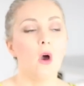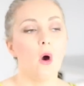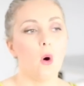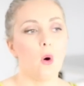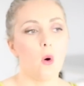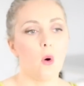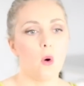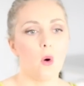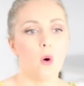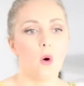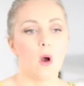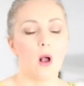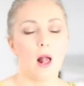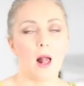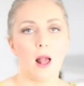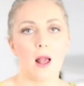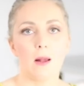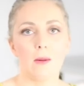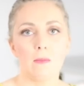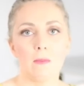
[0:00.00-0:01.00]
Or
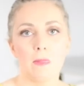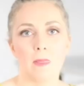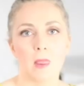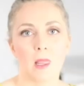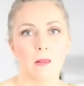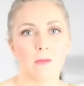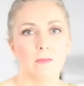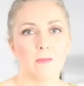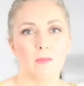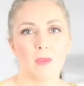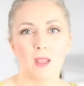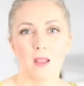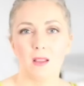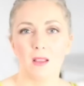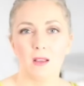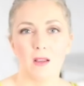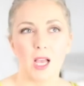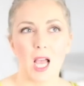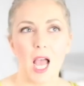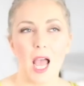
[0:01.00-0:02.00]

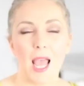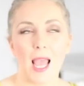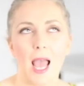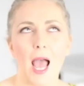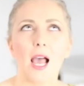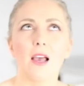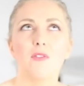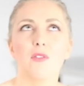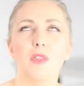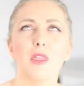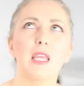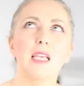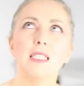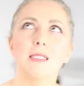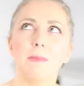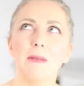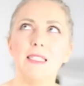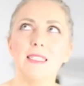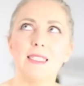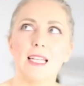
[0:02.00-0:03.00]
have
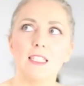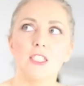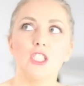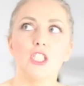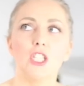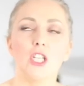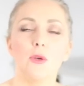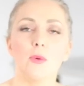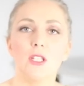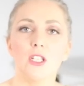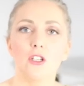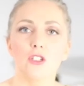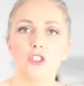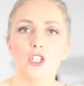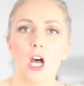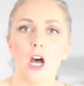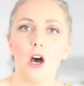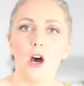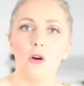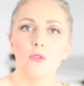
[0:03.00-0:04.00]
things been said to you in your
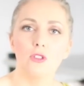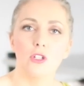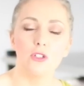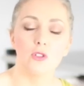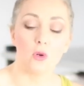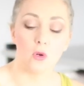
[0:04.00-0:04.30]
childhood?